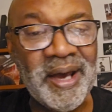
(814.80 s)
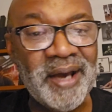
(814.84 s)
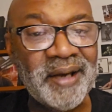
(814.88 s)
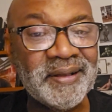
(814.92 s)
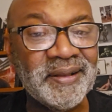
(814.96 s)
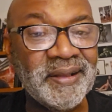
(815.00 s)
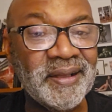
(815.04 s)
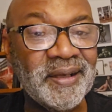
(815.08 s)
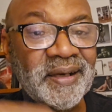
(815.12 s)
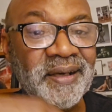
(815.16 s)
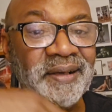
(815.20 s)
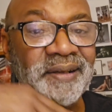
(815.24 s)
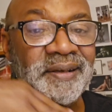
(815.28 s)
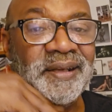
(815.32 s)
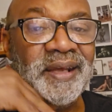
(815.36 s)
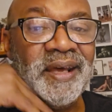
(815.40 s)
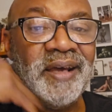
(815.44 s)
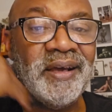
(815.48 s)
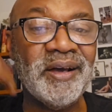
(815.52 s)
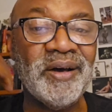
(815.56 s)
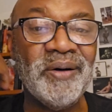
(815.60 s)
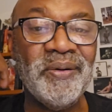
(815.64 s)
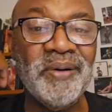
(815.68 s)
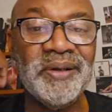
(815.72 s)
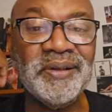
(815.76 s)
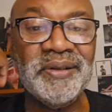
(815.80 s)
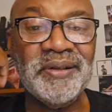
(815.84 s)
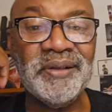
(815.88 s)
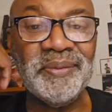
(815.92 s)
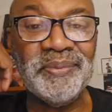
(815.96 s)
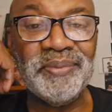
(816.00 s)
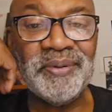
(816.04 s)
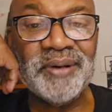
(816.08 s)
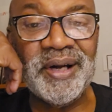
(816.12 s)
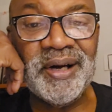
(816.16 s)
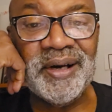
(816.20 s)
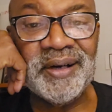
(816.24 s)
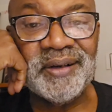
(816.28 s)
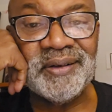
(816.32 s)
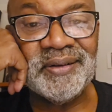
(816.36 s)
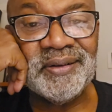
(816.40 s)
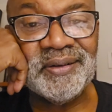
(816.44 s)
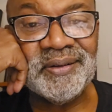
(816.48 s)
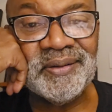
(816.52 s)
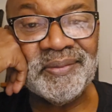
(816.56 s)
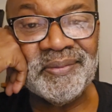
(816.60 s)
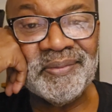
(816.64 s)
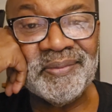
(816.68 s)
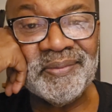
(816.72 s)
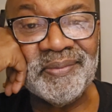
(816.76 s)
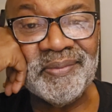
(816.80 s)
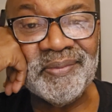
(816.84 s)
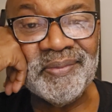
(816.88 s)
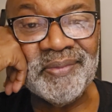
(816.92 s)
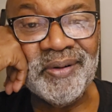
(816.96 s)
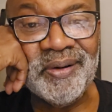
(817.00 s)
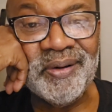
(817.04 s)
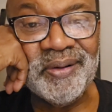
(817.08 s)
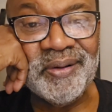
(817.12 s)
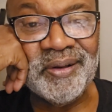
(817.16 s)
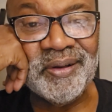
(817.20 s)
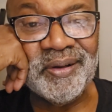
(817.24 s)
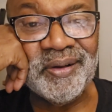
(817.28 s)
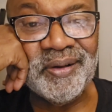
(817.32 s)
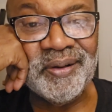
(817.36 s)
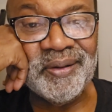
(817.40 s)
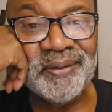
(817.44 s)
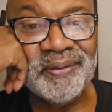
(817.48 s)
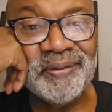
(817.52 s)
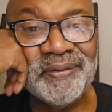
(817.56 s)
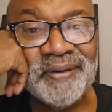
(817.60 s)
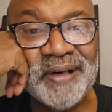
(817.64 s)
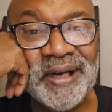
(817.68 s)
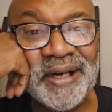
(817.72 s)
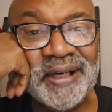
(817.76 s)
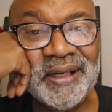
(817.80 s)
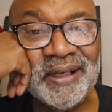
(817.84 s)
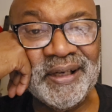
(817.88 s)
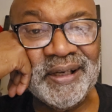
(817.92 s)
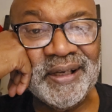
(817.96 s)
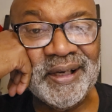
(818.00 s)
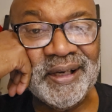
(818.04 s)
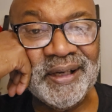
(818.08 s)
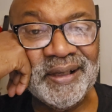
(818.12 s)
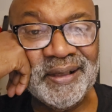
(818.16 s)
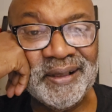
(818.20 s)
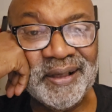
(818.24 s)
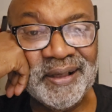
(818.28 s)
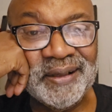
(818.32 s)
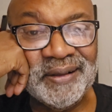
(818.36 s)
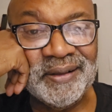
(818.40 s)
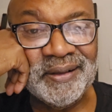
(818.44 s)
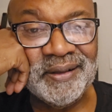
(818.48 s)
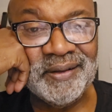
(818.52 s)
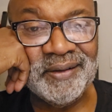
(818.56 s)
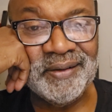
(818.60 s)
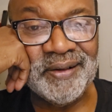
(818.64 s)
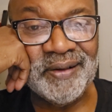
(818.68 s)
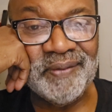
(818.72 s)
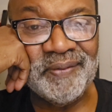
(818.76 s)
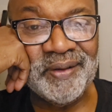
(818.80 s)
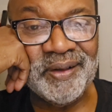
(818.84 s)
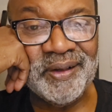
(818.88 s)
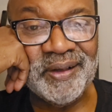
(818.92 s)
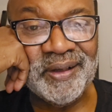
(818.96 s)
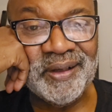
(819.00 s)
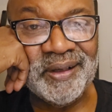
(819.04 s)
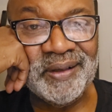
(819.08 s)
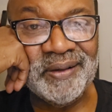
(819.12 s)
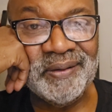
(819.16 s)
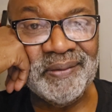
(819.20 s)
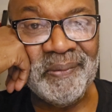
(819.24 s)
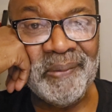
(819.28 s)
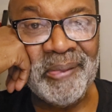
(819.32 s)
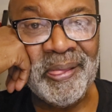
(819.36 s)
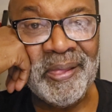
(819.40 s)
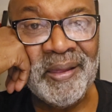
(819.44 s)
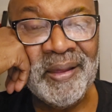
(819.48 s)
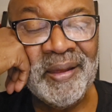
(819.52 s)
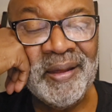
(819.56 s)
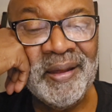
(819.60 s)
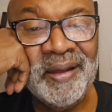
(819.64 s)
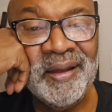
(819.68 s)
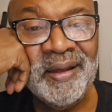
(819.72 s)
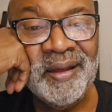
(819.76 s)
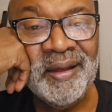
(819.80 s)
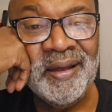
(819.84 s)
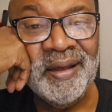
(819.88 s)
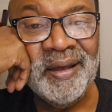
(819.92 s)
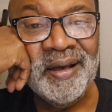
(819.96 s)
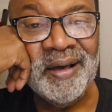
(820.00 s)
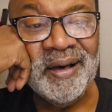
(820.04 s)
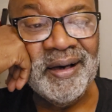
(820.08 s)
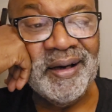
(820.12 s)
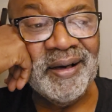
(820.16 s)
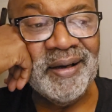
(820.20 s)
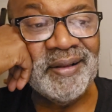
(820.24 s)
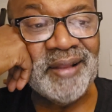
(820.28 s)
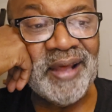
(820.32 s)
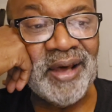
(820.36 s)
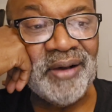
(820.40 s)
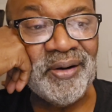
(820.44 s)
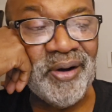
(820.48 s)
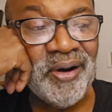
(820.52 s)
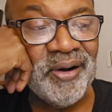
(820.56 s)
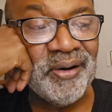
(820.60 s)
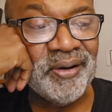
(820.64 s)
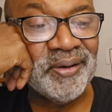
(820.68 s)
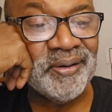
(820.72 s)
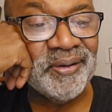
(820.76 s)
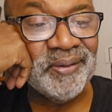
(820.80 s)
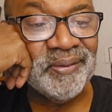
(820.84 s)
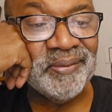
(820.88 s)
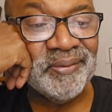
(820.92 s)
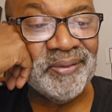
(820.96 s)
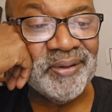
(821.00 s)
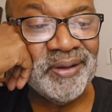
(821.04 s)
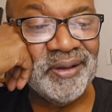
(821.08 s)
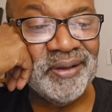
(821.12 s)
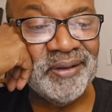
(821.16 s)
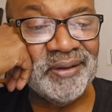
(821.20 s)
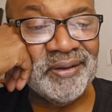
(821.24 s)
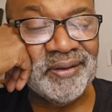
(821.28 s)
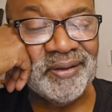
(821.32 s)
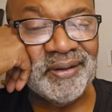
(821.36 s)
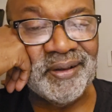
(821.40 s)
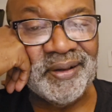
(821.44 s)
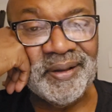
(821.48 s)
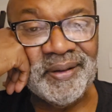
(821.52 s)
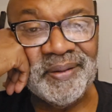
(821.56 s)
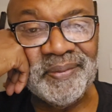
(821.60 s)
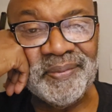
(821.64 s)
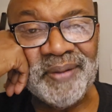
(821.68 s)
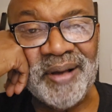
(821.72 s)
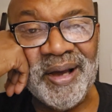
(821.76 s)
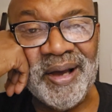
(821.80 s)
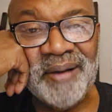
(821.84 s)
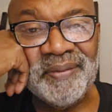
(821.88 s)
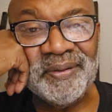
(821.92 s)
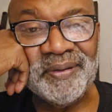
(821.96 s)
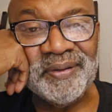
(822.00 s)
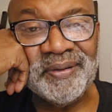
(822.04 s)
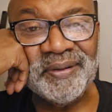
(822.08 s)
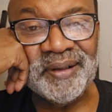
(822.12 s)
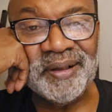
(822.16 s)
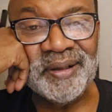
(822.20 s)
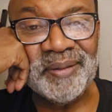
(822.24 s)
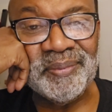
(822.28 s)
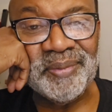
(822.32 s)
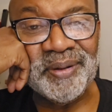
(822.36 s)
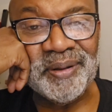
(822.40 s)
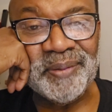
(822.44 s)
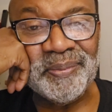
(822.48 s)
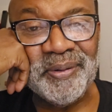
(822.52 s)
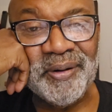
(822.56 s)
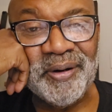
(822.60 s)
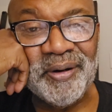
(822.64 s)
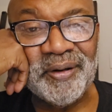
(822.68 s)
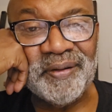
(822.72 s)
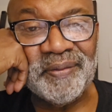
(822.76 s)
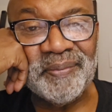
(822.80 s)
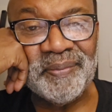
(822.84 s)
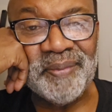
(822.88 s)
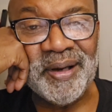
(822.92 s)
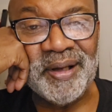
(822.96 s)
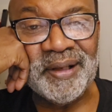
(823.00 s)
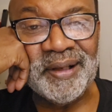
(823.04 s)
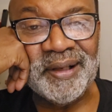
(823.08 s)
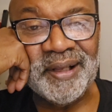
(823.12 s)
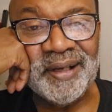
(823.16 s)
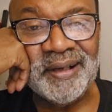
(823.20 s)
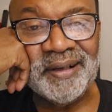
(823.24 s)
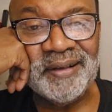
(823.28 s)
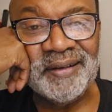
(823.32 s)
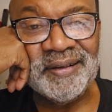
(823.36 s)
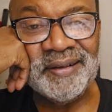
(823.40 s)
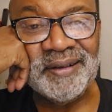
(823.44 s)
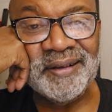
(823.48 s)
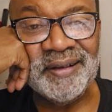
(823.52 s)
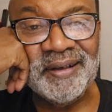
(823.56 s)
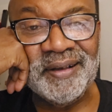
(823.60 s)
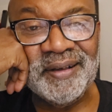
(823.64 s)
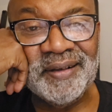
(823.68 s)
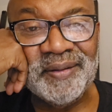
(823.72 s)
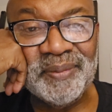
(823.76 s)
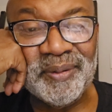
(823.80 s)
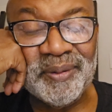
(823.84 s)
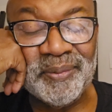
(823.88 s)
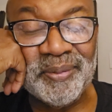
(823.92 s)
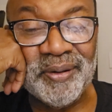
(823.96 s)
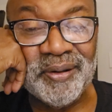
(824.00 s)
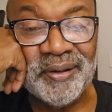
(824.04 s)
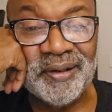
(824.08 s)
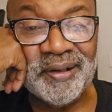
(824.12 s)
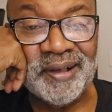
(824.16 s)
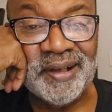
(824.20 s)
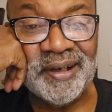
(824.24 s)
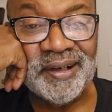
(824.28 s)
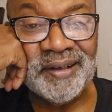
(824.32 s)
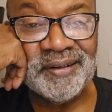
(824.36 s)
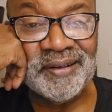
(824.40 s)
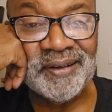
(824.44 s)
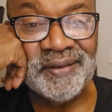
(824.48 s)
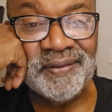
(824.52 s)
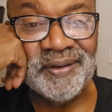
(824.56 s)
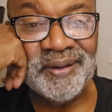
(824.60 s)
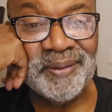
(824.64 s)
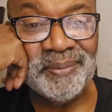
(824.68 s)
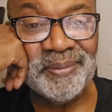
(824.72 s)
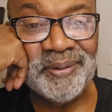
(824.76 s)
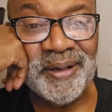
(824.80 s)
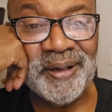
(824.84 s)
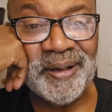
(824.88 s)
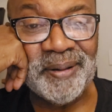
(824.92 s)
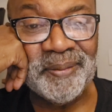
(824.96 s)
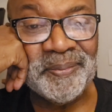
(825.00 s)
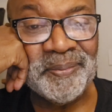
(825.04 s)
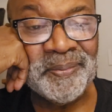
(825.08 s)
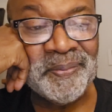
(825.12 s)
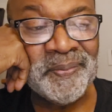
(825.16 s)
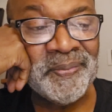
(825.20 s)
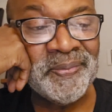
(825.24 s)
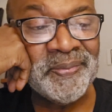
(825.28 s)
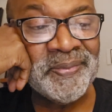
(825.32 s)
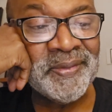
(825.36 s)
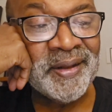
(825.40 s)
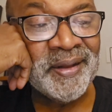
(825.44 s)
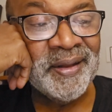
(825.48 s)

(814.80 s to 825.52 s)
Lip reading: back then, and going to the Bronx on a Friday night in 1978. That article is obviously a big part of my legacy. It's a big part of the legacy of hip hop.